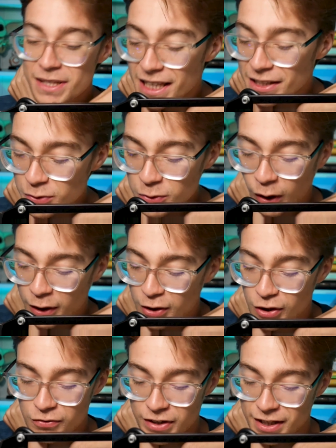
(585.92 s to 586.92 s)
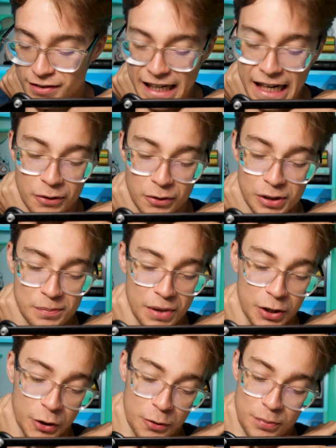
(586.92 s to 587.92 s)
I mean, that's all I got written down
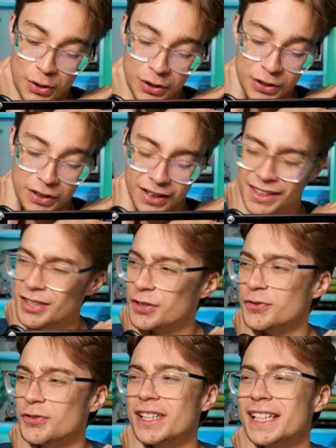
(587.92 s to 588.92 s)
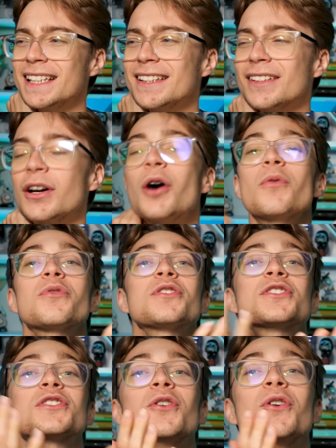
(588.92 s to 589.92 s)
in my notebook. And I just really... Oh,
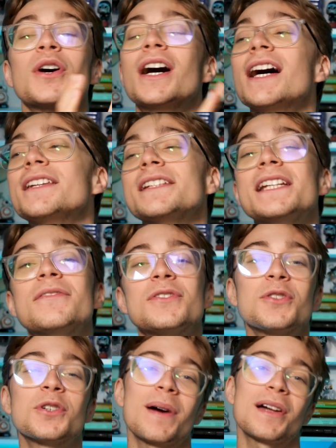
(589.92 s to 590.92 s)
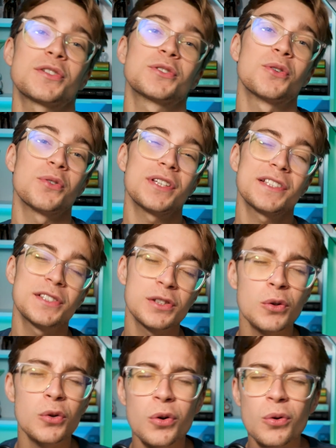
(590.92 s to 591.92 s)
the score. Didn't even talk about the score. The
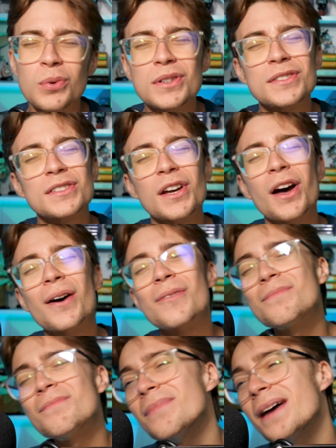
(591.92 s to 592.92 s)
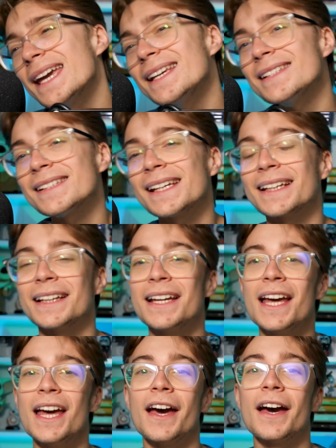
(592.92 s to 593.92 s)
score was amazing.
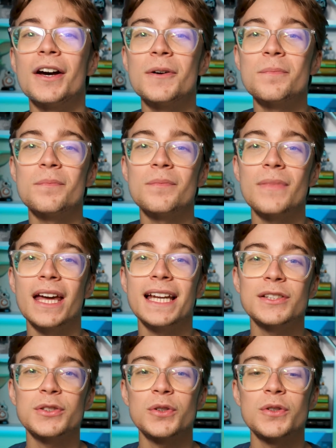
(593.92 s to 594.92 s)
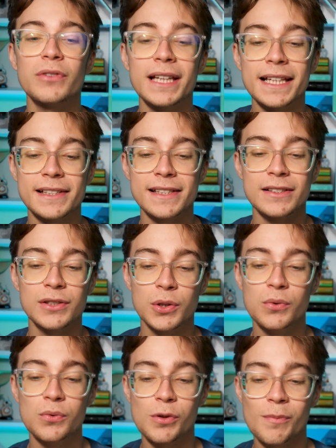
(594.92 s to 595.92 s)
And it sort of links
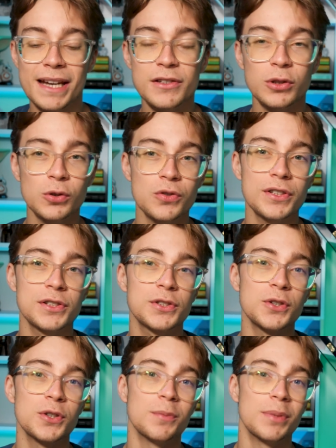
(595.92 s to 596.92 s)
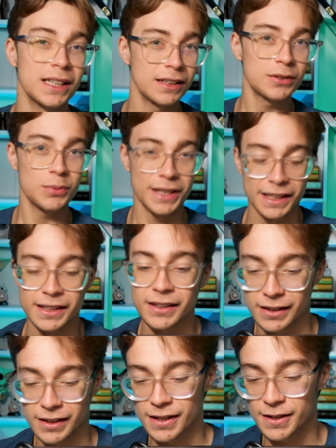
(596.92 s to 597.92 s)
into the Mandalorian score by
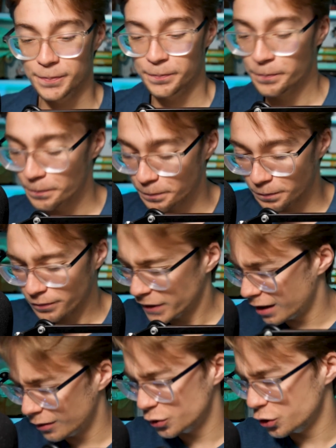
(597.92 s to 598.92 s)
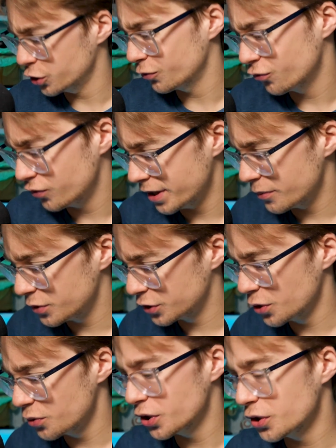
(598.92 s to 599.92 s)
Ludwig. yeah, it
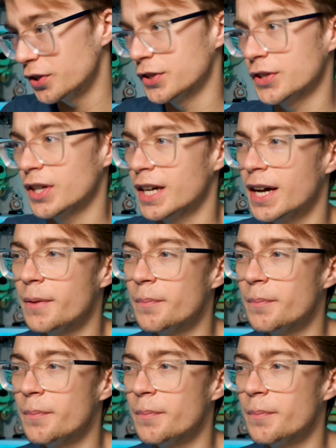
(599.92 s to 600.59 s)
was so good.